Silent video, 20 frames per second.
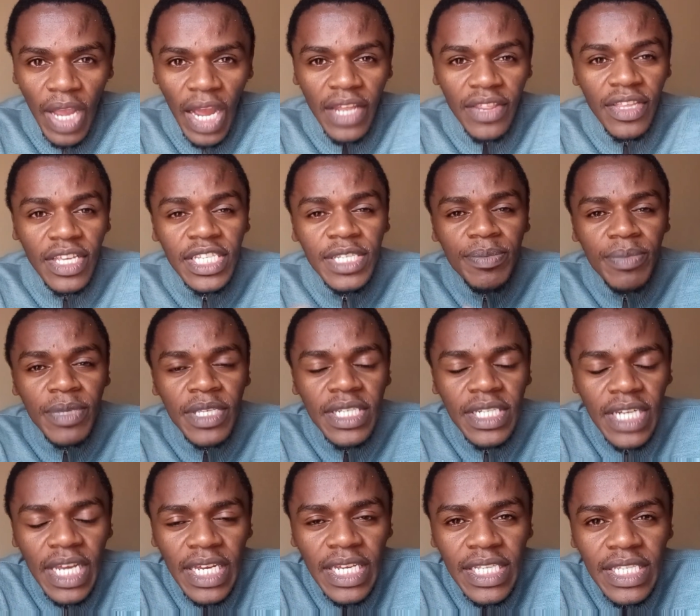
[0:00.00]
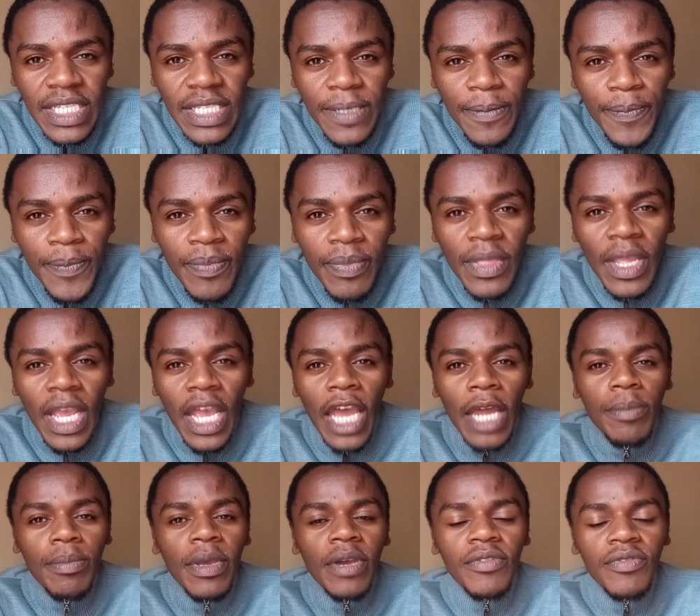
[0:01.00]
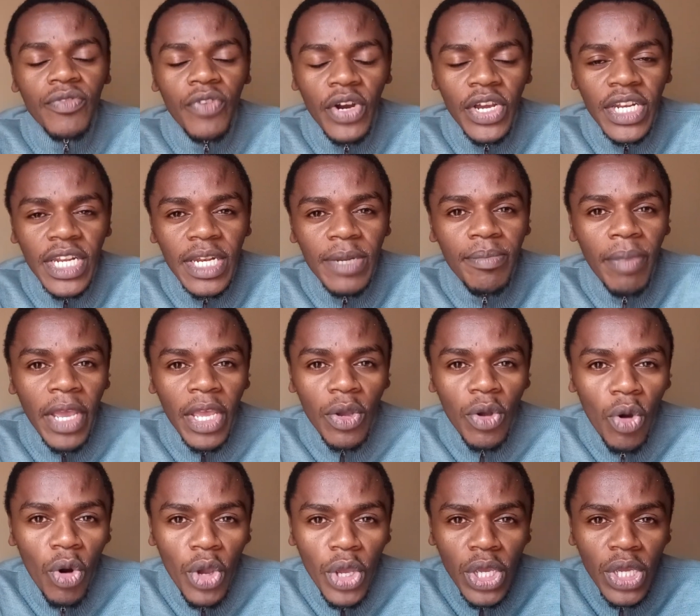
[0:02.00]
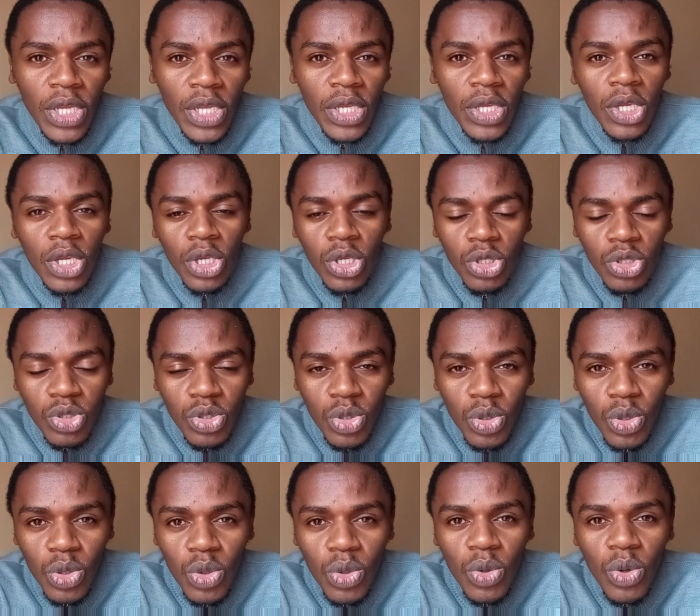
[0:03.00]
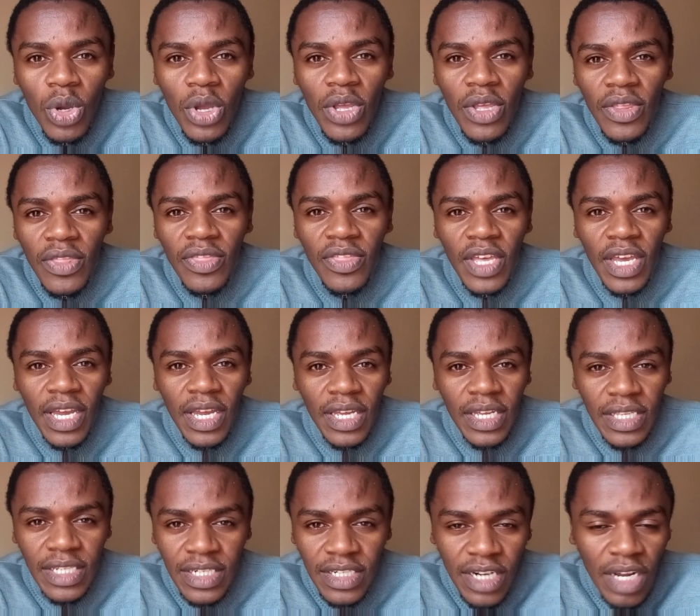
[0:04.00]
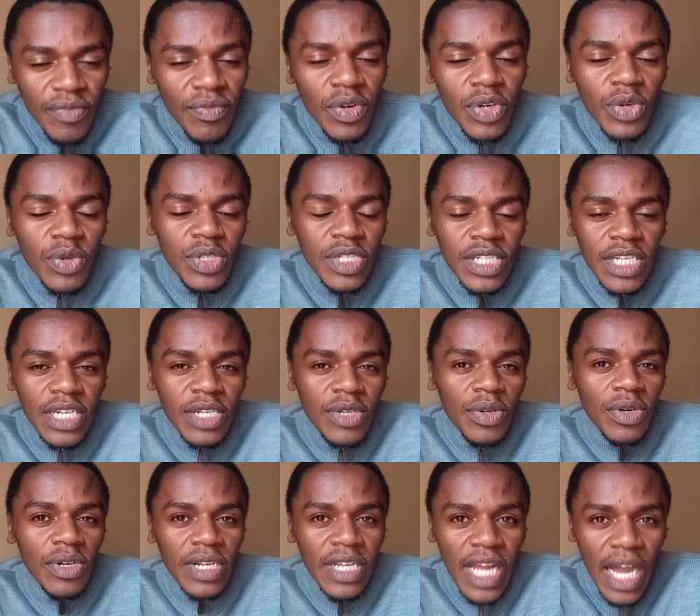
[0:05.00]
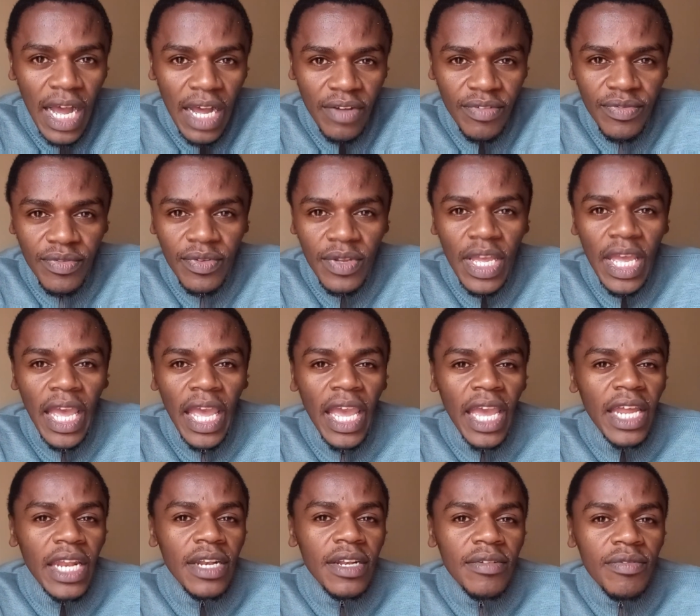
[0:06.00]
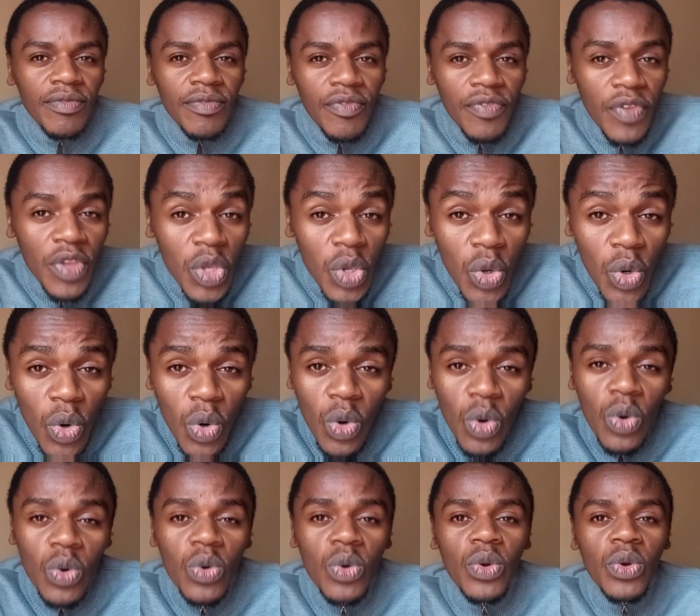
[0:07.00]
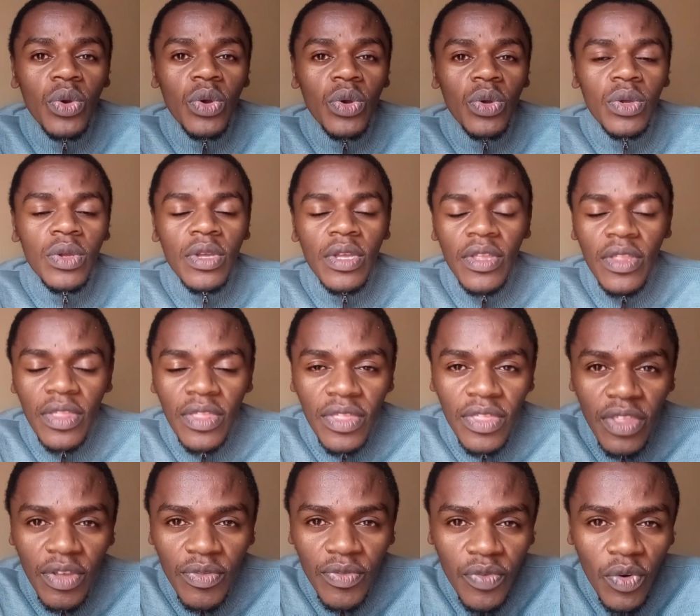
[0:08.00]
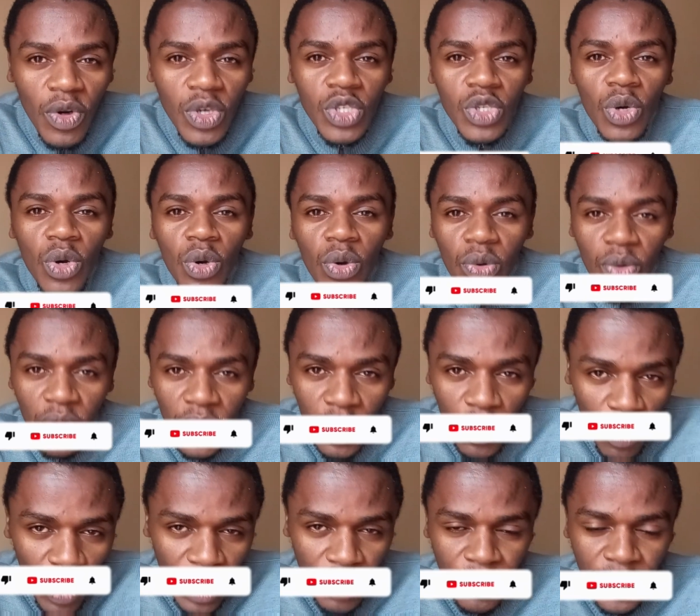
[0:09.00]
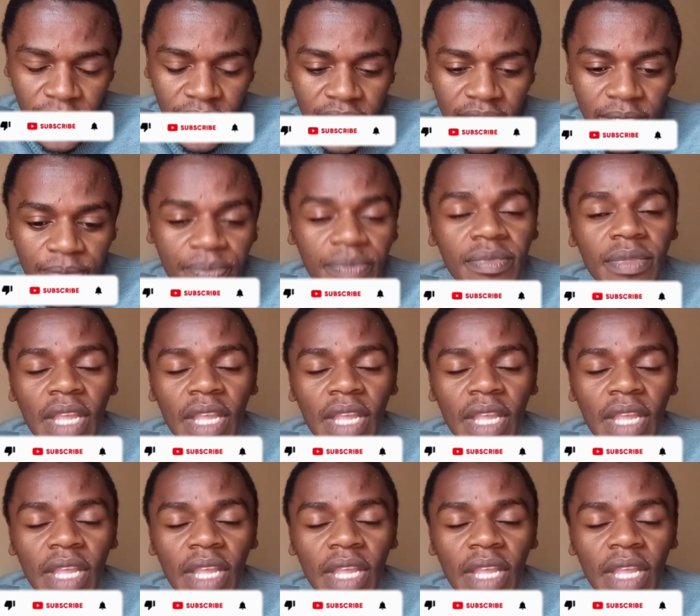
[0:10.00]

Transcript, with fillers: And these mistakes can be avoided by going to the travel.state.gov and view the photo requirements